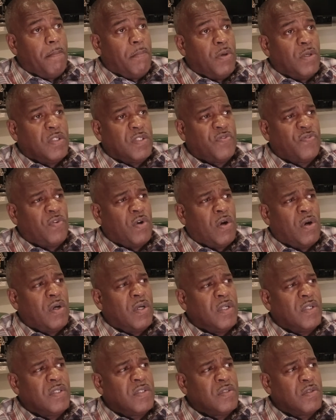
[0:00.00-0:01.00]
But as
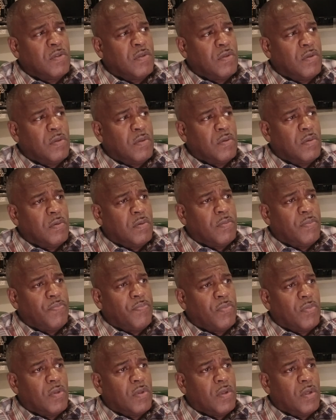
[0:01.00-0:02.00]
far as
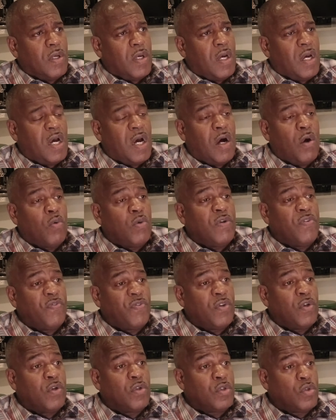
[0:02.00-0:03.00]
how we
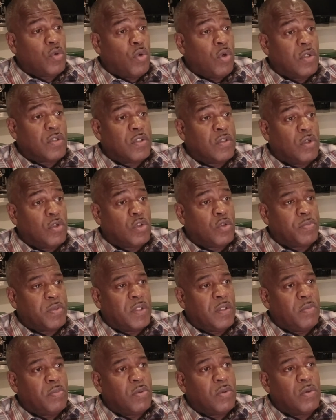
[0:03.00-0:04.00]
feel towards those
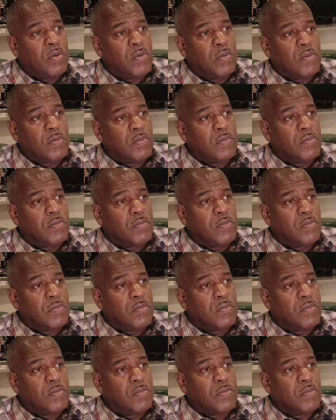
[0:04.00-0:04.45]
people,